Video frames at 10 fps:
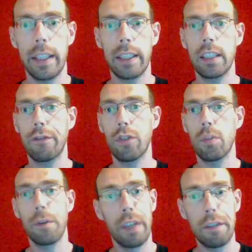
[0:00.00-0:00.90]
is a form
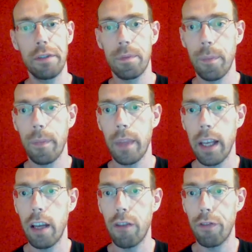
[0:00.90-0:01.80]
of theft
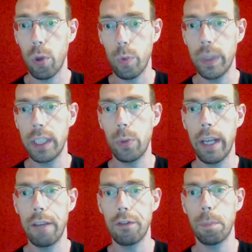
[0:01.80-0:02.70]
for which we
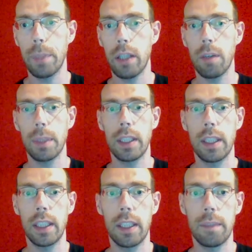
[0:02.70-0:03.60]
have to pay
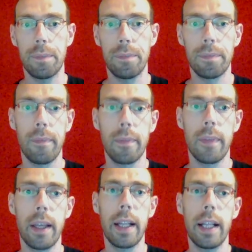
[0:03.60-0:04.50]
compensation.
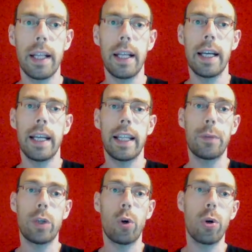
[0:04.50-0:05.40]
Now,
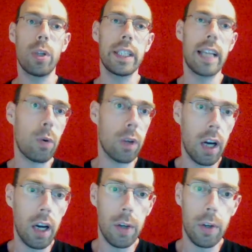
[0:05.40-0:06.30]
the oil in our
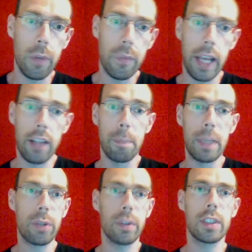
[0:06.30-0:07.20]
car and the
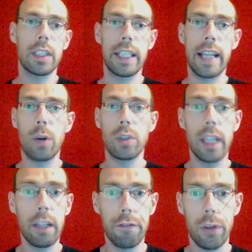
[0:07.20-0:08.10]
minerals in our
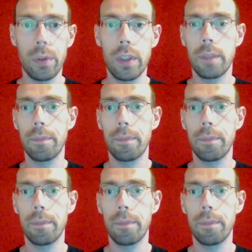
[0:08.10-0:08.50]
cell phones